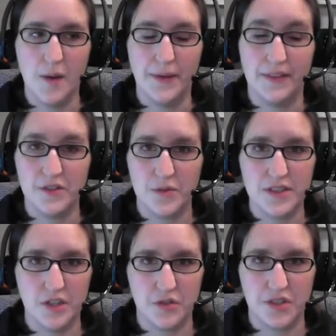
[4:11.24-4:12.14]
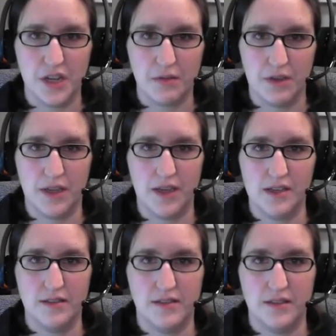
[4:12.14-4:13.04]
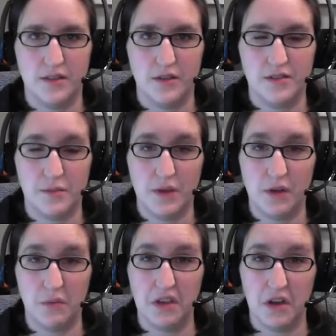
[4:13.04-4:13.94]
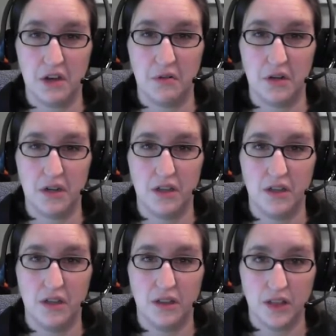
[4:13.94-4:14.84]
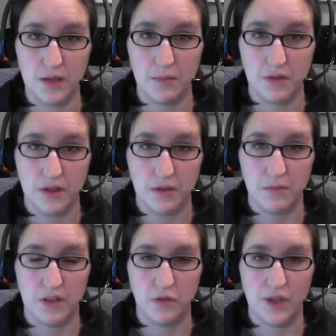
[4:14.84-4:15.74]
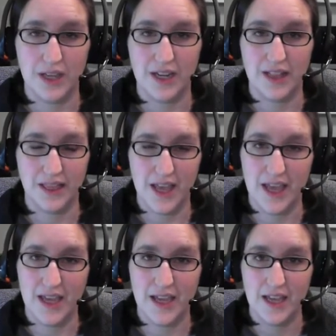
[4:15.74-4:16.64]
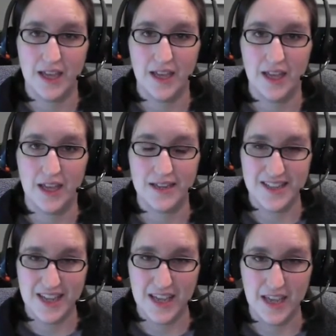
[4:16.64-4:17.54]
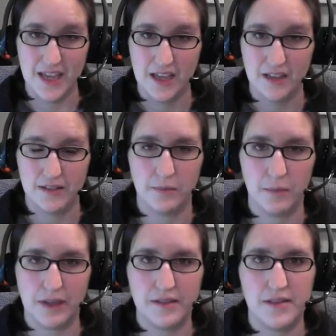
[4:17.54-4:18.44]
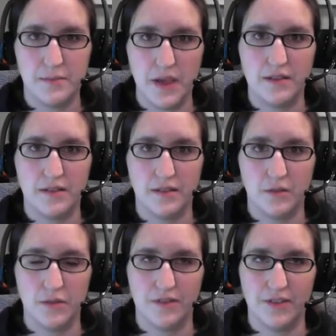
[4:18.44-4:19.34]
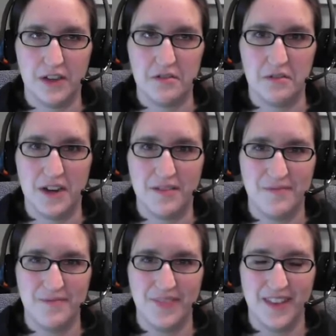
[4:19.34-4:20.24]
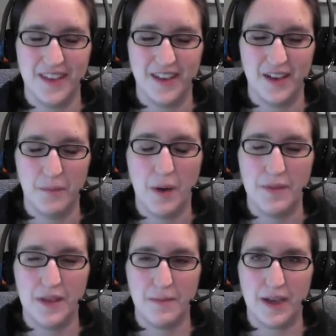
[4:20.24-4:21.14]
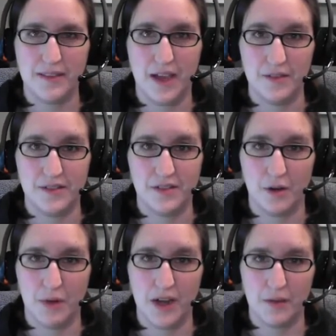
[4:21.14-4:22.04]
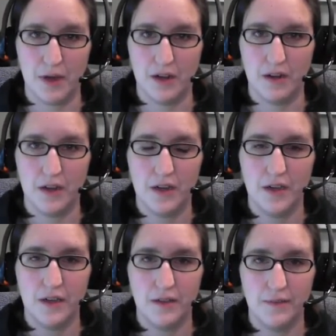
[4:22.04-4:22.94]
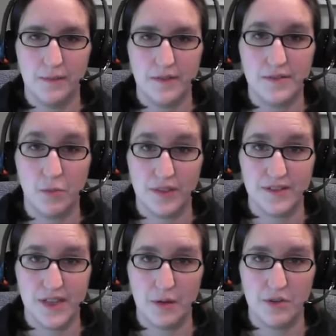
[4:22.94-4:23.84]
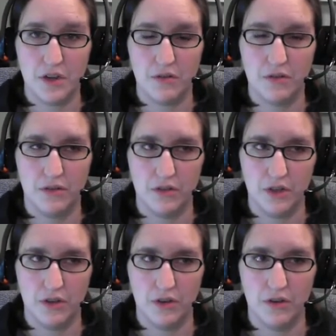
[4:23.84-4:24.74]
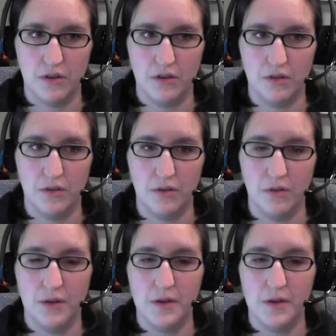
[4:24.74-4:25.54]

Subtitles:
This one's interesting because there ends up being a really awkward leap between lay and ti. It's a big space. So we'll see if I can do it right. Up and then back down. This is harmonic minor. It's with the same do. Do,